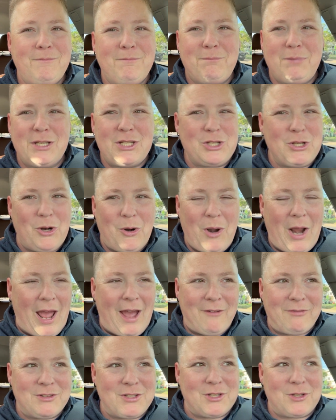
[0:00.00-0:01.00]
But you don't
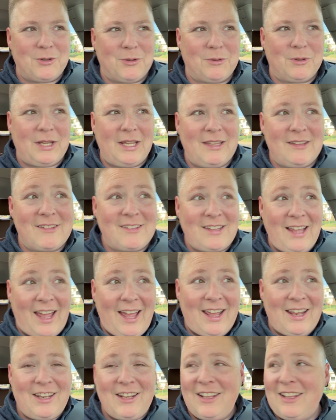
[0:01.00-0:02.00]
have to.
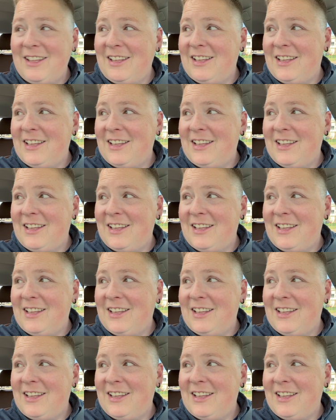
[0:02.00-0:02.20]
Instead,